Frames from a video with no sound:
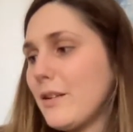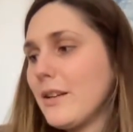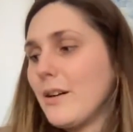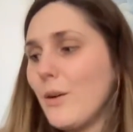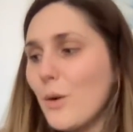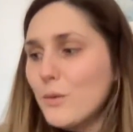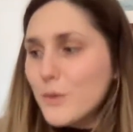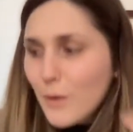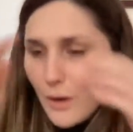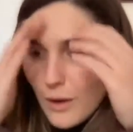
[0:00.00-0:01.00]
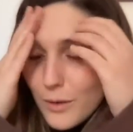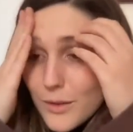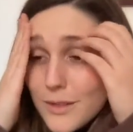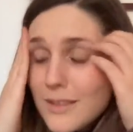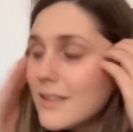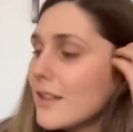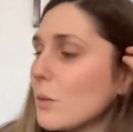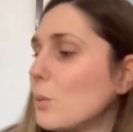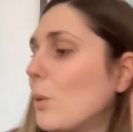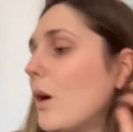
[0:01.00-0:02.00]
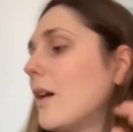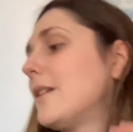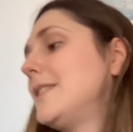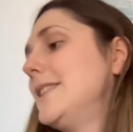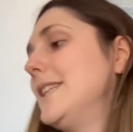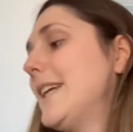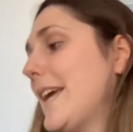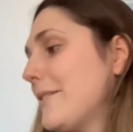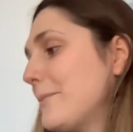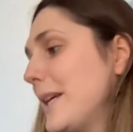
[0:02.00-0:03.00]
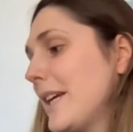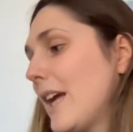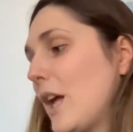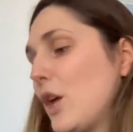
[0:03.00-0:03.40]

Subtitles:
the overall what she gave me.